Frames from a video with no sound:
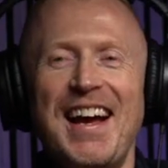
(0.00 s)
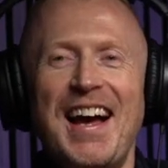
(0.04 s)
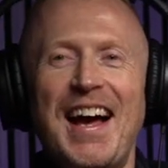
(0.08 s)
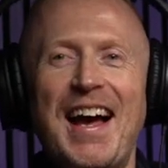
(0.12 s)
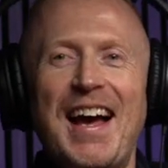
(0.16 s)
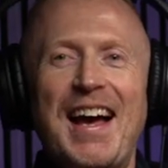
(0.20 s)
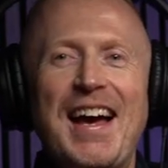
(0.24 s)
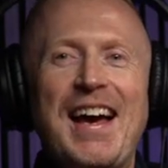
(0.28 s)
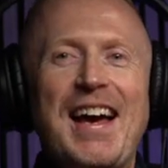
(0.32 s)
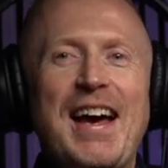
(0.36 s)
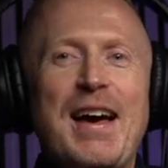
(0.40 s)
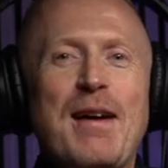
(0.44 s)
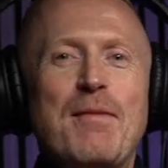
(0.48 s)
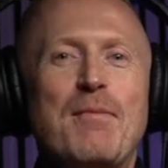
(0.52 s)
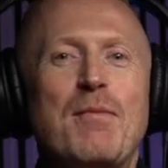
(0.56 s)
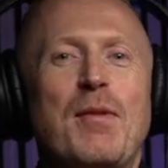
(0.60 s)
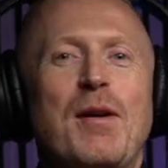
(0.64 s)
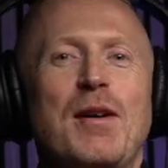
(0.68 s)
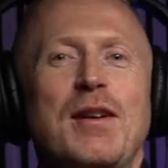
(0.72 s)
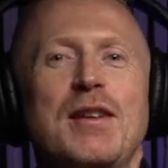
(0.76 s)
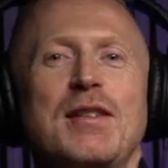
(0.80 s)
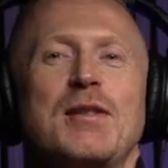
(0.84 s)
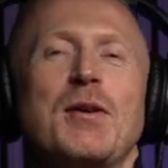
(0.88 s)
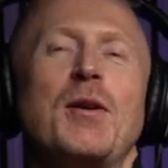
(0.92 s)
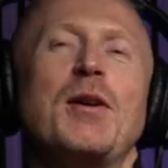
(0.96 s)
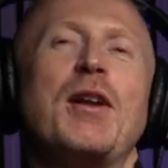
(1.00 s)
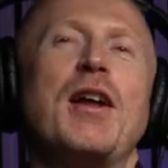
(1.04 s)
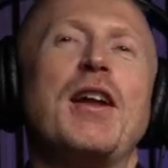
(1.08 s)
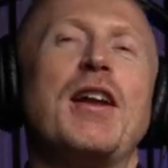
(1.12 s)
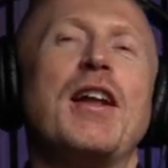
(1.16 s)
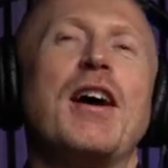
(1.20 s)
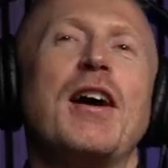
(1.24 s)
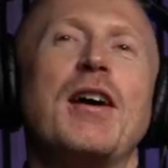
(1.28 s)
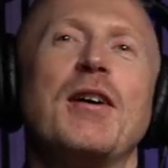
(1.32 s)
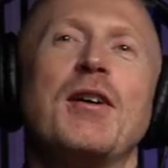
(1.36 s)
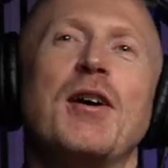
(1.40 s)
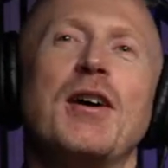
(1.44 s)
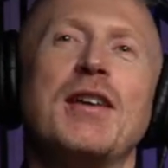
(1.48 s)
Um, so I don't
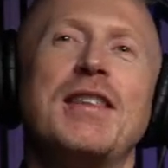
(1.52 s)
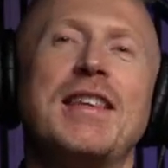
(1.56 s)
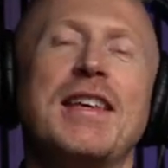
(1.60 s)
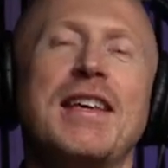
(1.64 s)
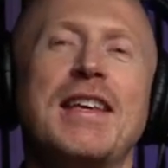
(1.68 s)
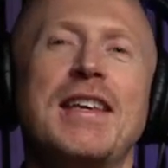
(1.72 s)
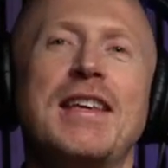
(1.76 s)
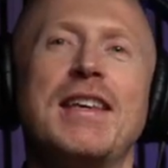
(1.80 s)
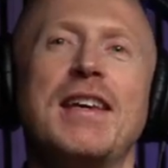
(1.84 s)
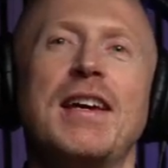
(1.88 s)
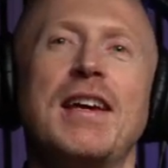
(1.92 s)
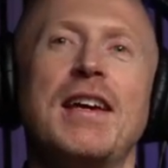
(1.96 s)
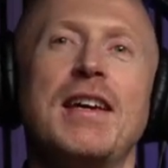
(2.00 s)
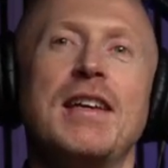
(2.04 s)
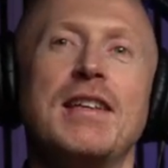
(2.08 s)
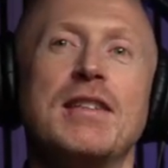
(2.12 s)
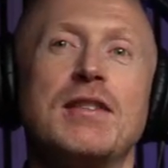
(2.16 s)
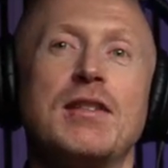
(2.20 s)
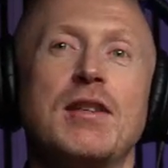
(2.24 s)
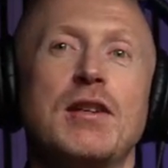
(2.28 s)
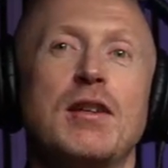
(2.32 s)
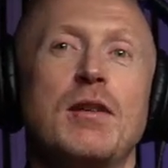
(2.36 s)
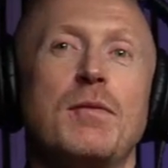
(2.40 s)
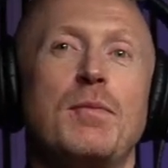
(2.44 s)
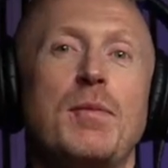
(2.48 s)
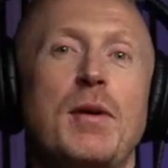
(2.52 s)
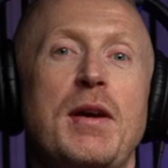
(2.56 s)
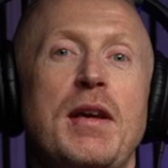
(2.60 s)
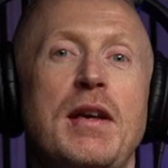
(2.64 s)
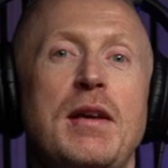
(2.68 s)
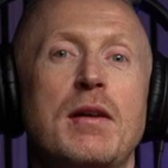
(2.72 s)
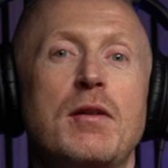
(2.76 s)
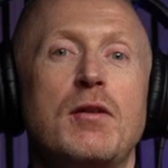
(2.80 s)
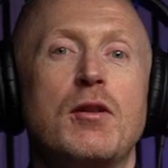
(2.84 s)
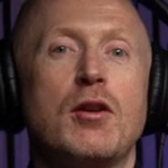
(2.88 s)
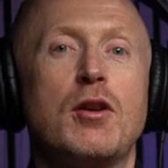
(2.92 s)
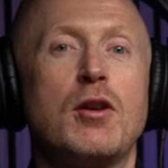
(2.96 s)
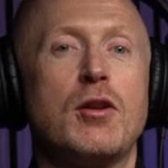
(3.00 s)
know. I think it's going to be
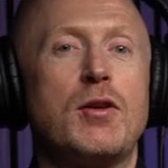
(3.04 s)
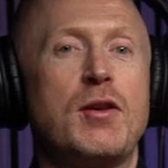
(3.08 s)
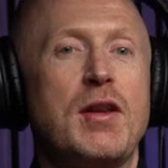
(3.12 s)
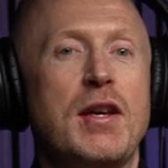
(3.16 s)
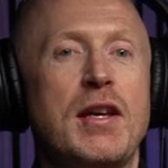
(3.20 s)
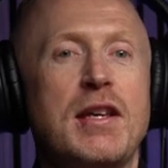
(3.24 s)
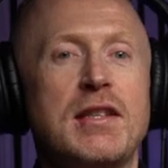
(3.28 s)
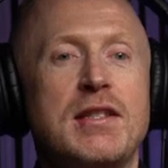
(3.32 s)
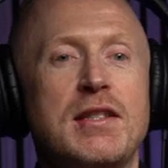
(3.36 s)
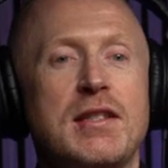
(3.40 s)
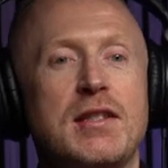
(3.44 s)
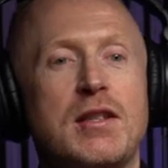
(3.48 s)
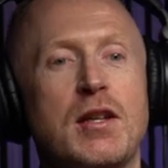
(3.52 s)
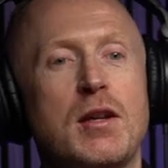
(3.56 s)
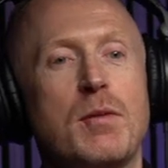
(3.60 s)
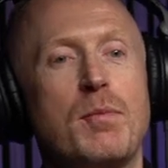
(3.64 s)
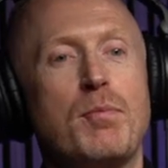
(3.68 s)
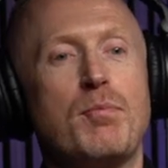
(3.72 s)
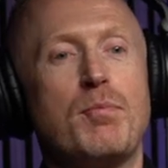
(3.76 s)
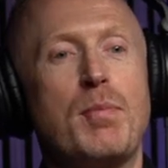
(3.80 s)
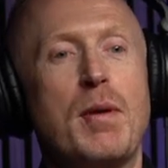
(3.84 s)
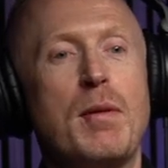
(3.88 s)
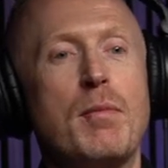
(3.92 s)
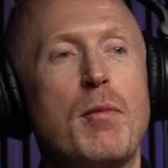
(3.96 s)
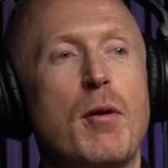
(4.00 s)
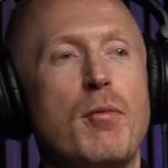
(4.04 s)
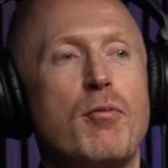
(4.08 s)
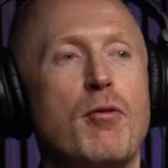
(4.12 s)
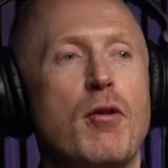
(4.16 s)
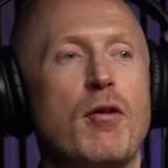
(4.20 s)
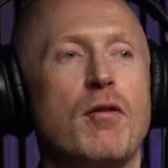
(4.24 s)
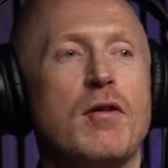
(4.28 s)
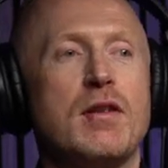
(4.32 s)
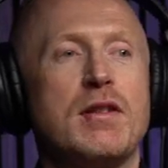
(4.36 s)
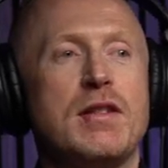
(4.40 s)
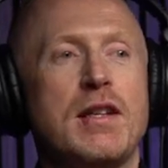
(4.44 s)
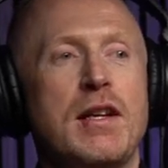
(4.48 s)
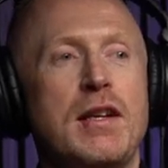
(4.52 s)
the good thing is it's going to be my
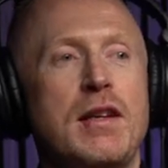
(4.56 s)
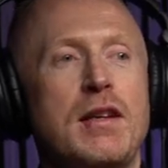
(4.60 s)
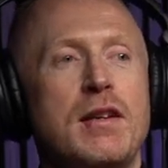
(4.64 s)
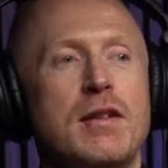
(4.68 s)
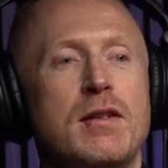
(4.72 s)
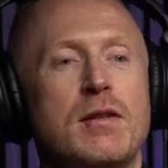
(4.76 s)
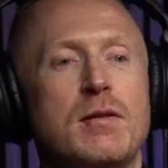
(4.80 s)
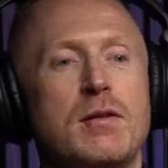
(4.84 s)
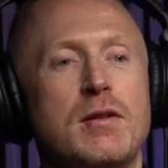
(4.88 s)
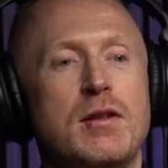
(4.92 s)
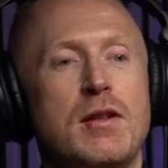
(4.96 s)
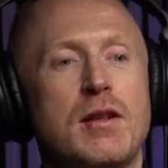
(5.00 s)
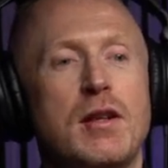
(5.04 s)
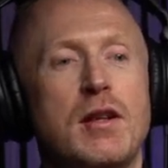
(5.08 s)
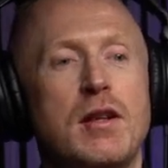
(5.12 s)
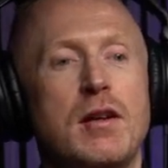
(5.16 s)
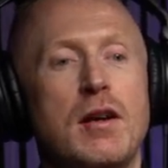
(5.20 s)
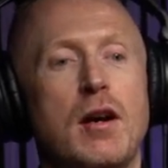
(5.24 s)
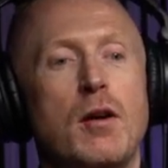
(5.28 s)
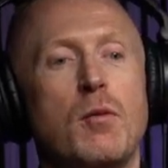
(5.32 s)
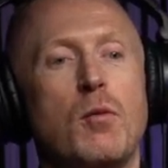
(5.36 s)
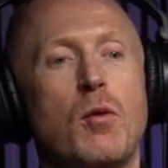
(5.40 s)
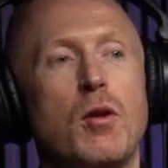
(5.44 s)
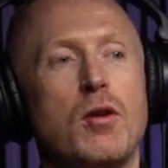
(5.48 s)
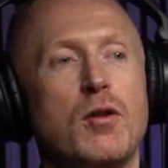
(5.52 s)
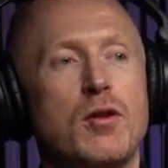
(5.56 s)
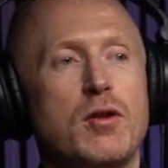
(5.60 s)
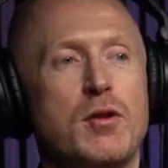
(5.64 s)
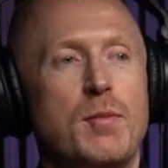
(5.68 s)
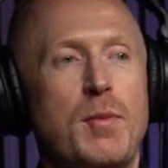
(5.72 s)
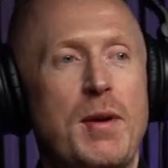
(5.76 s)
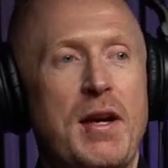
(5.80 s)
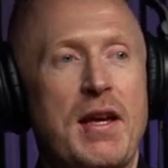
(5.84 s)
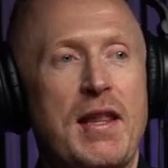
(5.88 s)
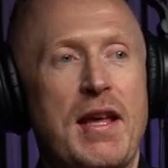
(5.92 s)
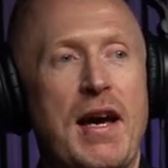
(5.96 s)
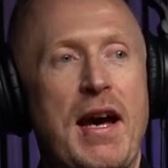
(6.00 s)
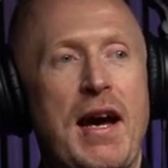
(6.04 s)
priority. So it's going to I want to
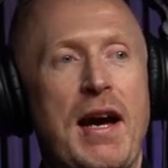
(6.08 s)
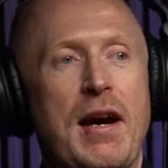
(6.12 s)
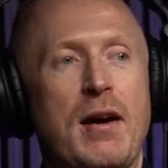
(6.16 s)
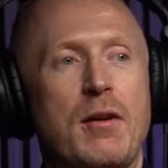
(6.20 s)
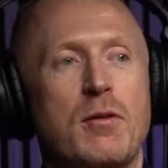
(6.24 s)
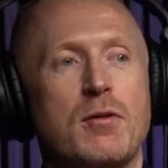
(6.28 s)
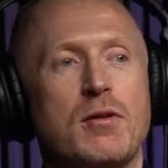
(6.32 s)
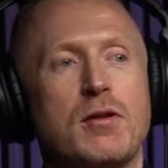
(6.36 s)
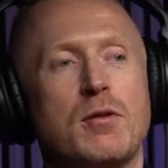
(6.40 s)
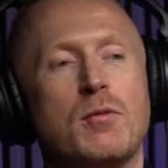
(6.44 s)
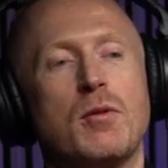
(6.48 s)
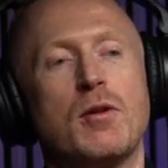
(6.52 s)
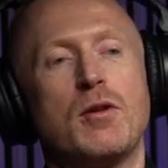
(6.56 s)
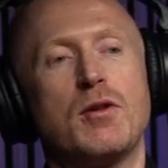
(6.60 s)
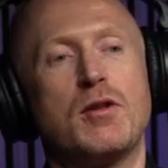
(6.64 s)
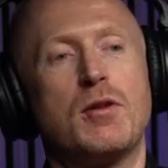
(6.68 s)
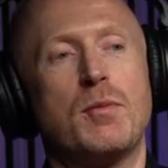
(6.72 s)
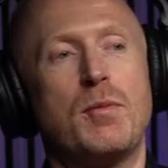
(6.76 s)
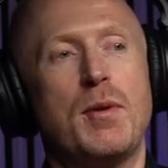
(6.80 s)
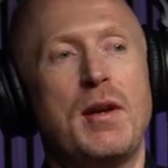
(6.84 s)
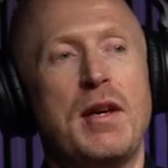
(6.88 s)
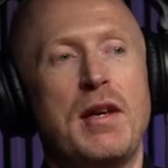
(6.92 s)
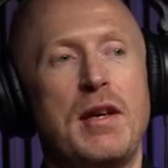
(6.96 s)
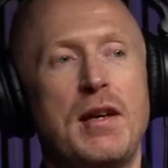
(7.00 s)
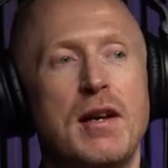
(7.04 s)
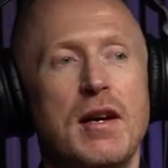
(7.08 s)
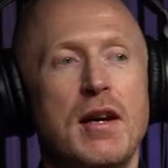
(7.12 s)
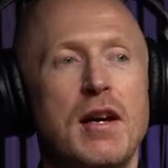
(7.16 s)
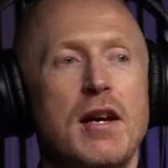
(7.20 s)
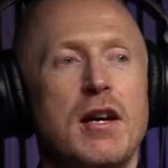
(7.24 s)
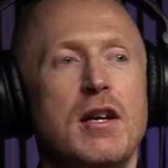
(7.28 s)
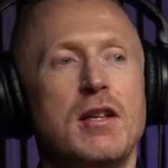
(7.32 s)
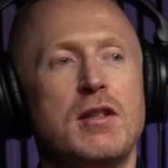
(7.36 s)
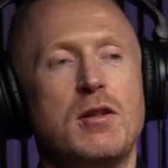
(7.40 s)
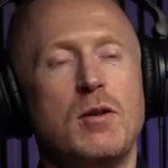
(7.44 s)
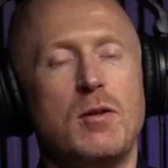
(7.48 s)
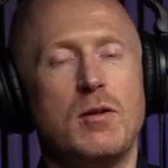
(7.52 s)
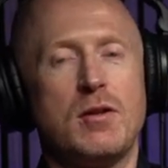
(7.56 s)
be at the house. I want to be
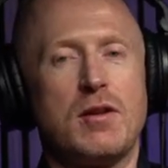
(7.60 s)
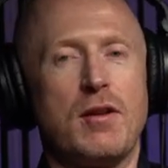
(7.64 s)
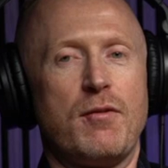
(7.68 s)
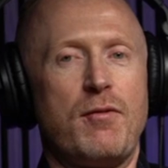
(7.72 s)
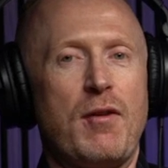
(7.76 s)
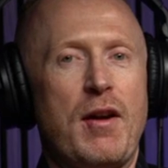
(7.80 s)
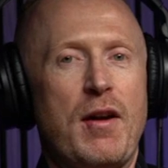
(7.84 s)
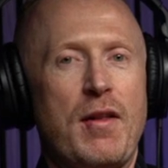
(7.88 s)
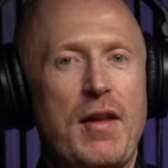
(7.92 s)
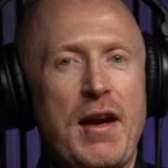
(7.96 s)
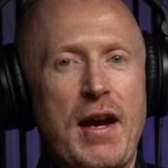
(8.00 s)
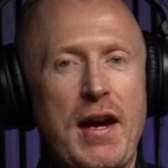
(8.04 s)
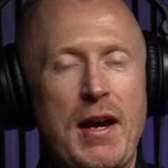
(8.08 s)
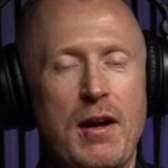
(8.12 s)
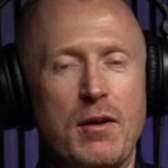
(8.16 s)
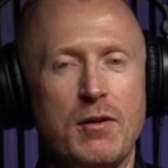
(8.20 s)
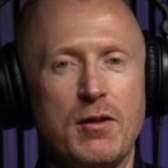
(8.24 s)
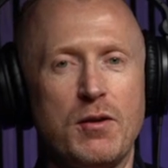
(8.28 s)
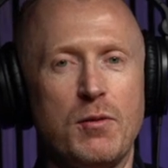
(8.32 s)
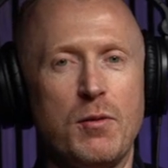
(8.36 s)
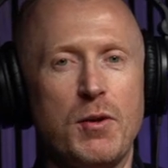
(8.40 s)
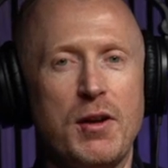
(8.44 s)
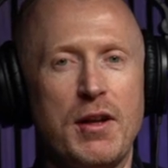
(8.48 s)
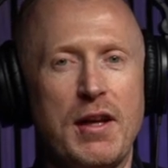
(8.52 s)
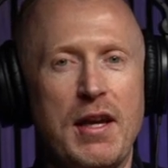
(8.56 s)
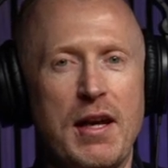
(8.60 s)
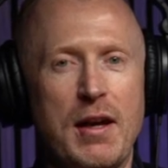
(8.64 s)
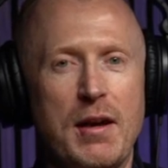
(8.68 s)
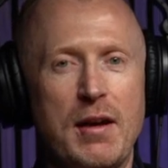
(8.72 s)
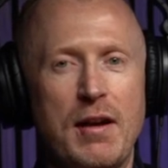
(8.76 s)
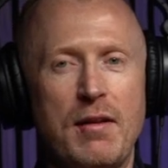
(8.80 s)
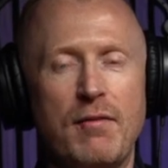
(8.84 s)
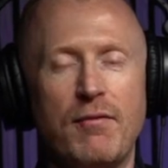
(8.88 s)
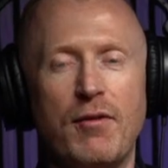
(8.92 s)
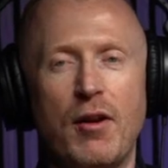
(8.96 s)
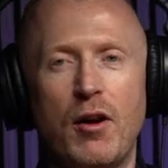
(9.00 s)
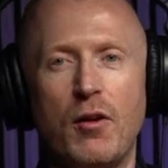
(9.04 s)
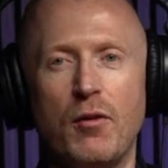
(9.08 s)
doing stuff around the house. I want to get
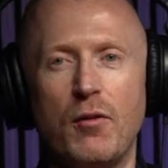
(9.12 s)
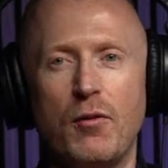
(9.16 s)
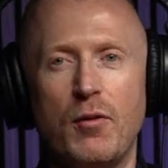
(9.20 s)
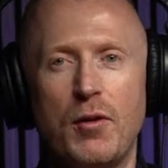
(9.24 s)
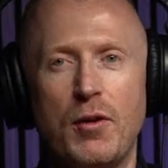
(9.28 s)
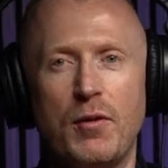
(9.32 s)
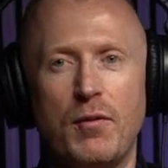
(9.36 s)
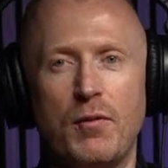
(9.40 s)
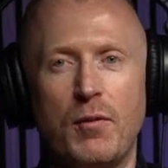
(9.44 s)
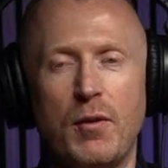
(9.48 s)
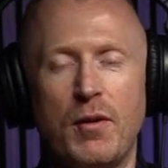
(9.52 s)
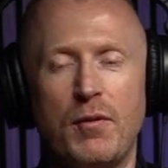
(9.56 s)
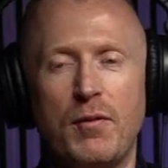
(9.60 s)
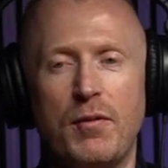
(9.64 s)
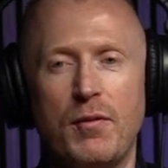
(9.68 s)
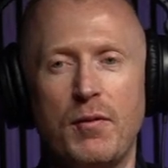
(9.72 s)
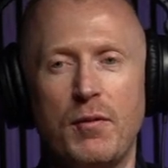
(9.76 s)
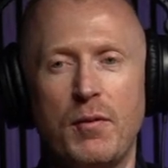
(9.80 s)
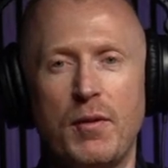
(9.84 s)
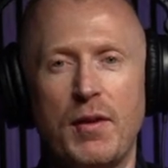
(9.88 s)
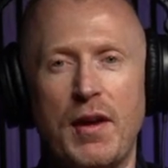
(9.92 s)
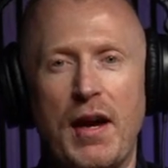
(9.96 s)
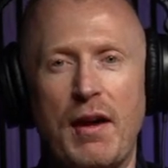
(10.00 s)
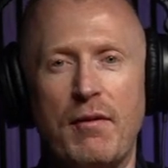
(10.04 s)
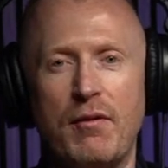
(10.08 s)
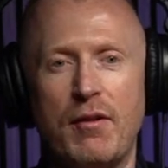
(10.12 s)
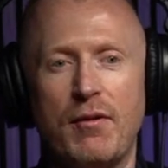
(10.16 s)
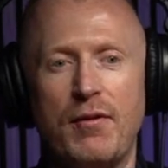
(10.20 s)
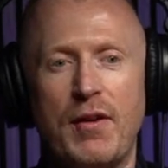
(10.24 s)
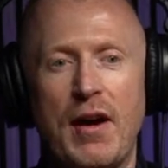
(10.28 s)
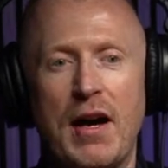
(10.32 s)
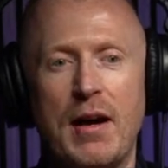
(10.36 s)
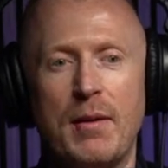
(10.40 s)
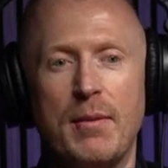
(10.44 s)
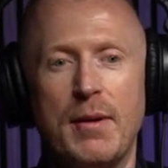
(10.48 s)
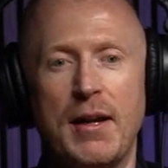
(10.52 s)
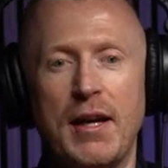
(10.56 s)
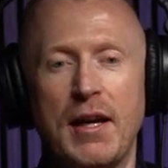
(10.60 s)
involved with with with having a
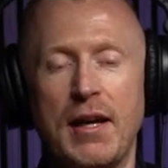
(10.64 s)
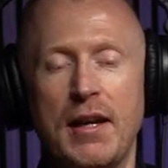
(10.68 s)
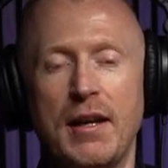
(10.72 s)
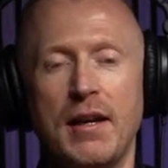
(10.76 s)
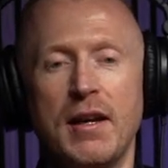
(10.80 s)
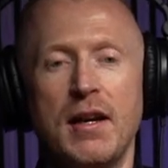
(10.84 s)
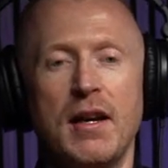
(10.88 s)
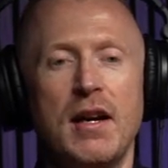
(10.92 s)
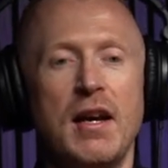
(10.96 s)
family.